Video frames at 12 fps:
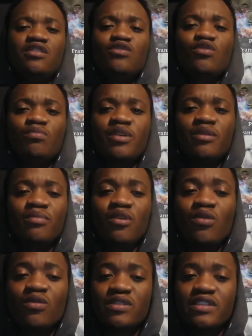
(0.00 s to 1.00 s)

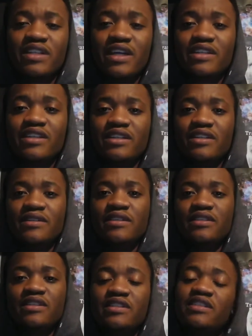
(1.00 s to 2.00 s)
superimposed in other
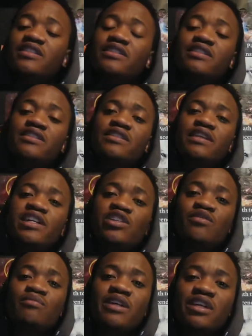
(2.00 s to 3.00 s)
decisions
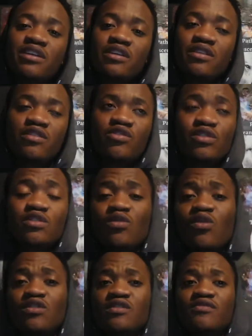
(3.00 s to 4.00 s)
that you make during the
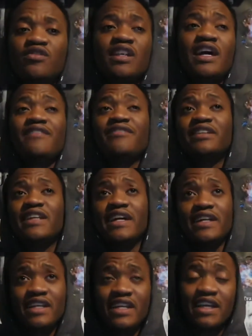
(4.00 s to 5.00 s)
course of your life, and
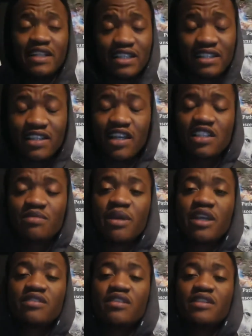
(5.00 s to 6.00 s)
I did touch
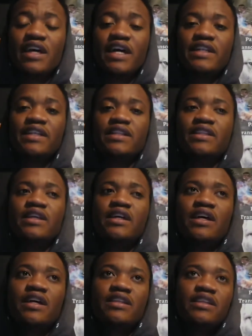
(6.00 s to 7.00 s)
base on that in
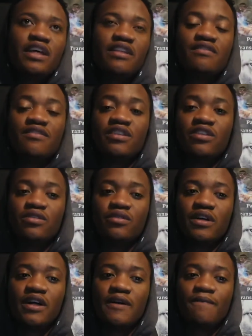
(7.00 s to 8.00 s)
the other
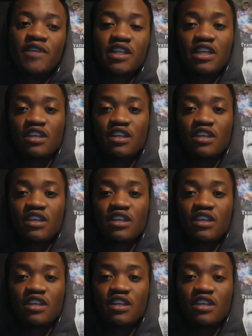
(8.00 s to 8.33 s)
video, a